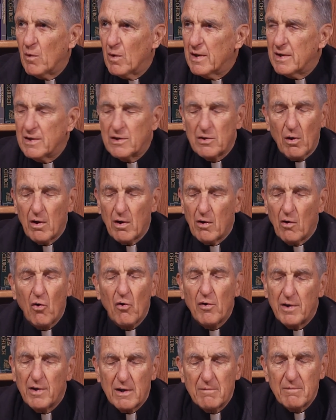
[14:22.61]
into our
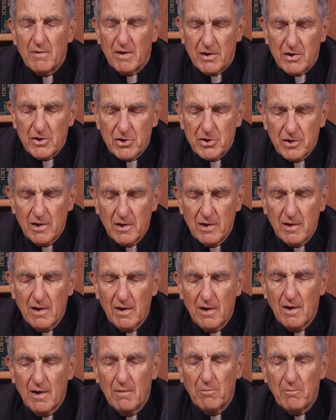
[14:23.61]
own image,
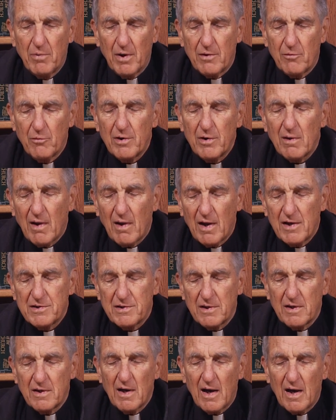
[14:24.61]
but realize
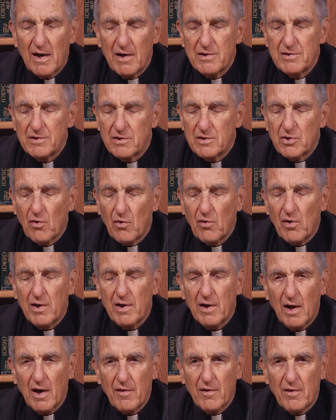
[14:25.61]
that God is a
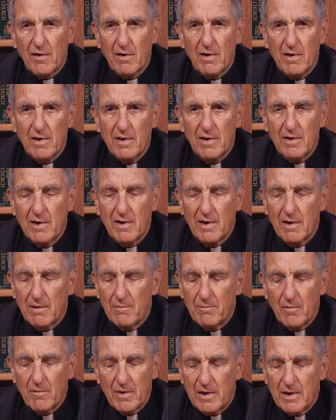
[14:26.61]
totally other,
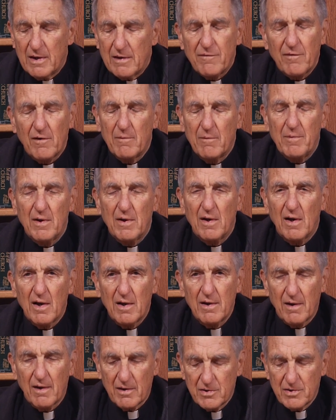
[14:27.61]
infinitely
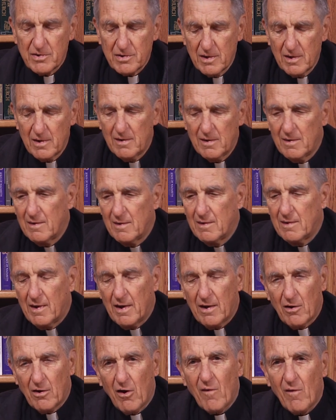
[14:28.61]
beyond us.
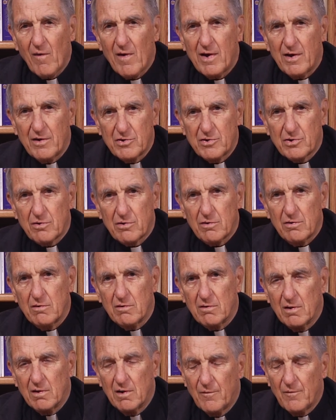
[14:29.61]
And all that is
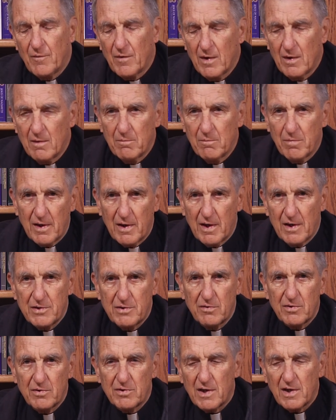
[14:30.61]
true. But
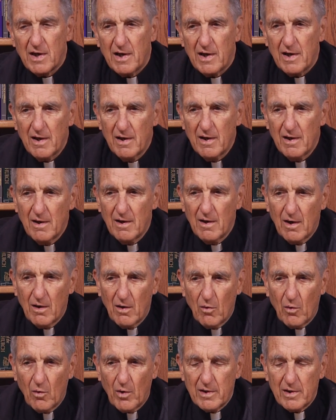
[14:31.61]
as you say,
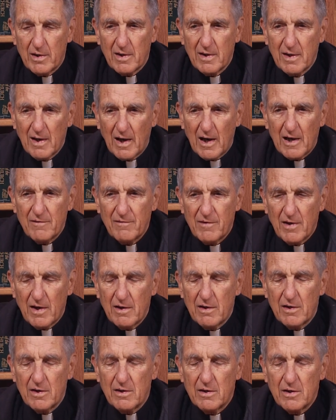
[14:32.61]
when God
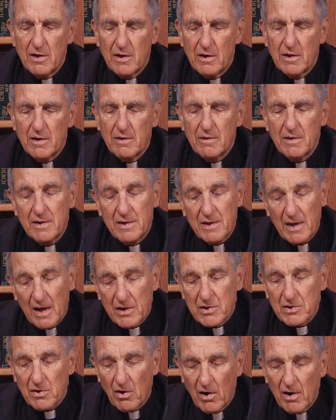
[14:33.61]
then
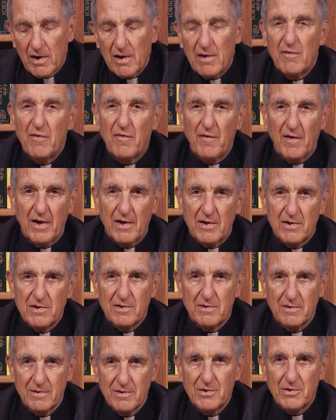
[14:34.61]
takes on a
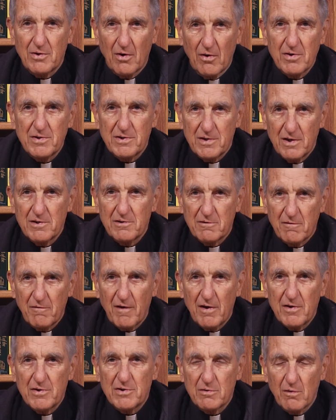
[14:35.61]
face, shows his
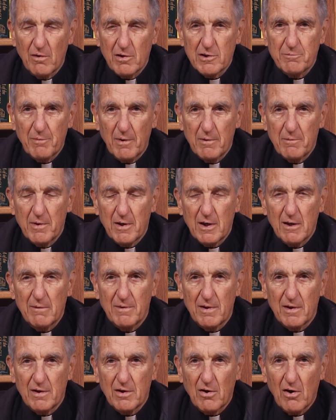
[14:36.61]
face to us by
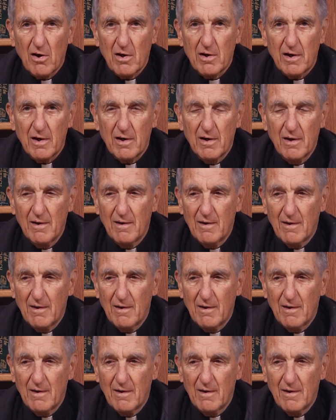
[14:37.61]
becoming incarnate,